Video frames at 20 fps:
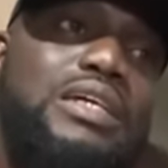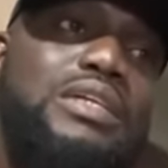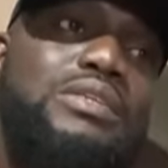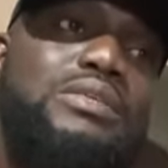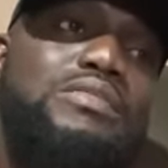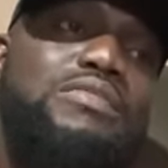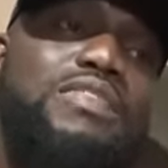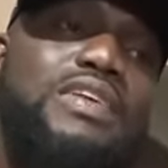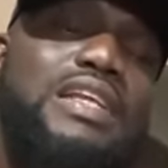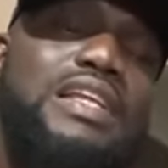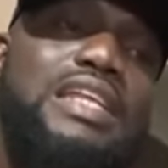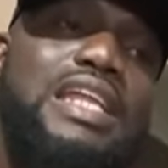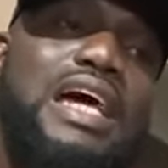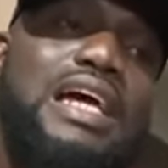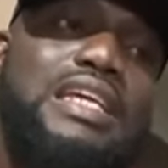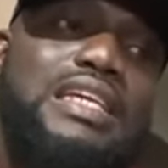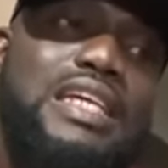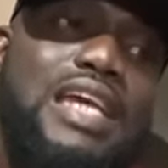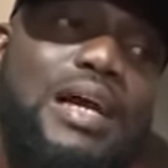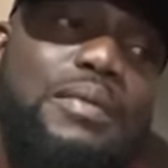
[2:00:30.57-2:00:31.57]
to fill
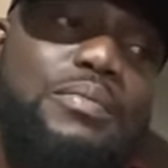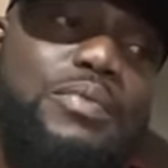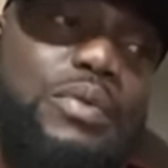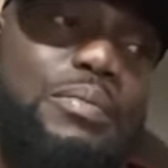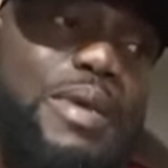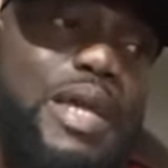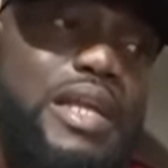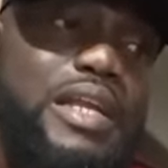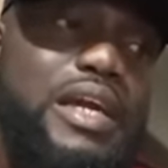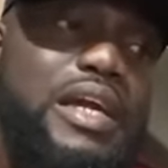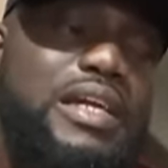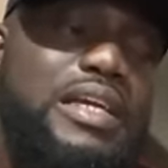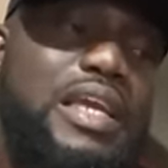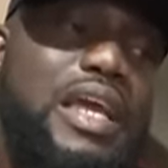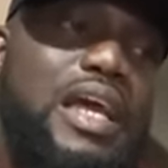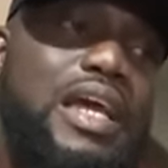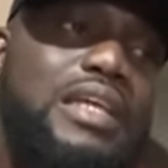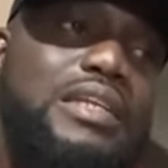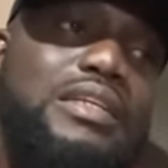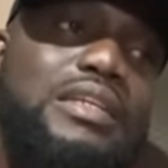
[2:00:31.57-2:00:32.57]
that gap with me and I
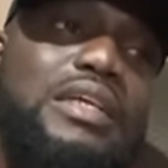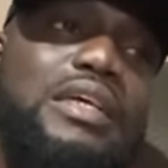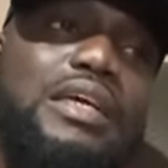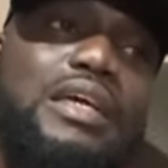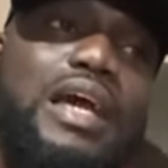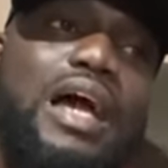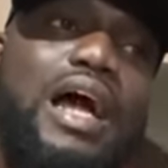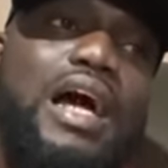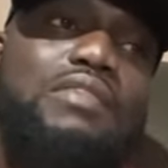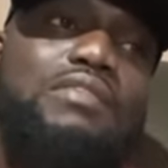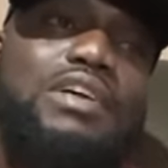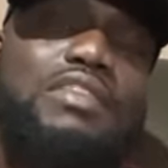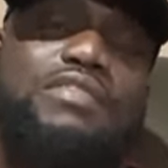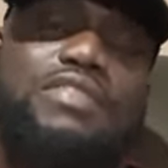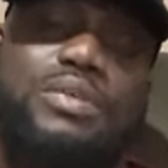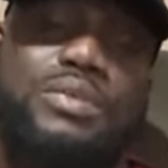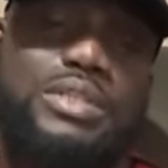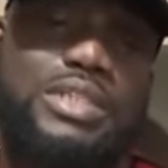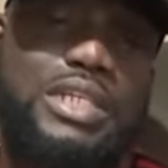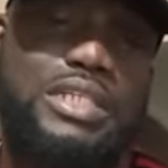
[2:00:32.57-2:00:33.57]
can have a
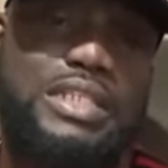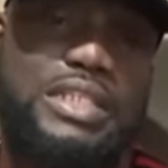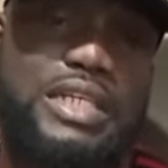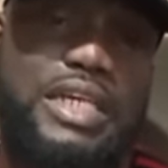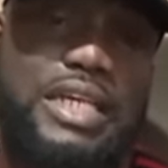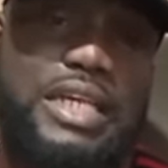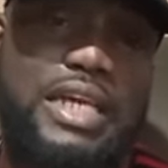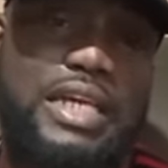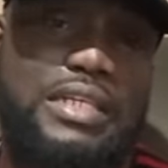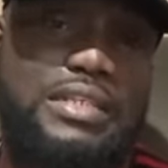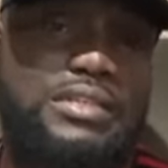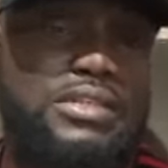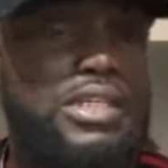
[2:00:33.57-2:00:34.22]
future together.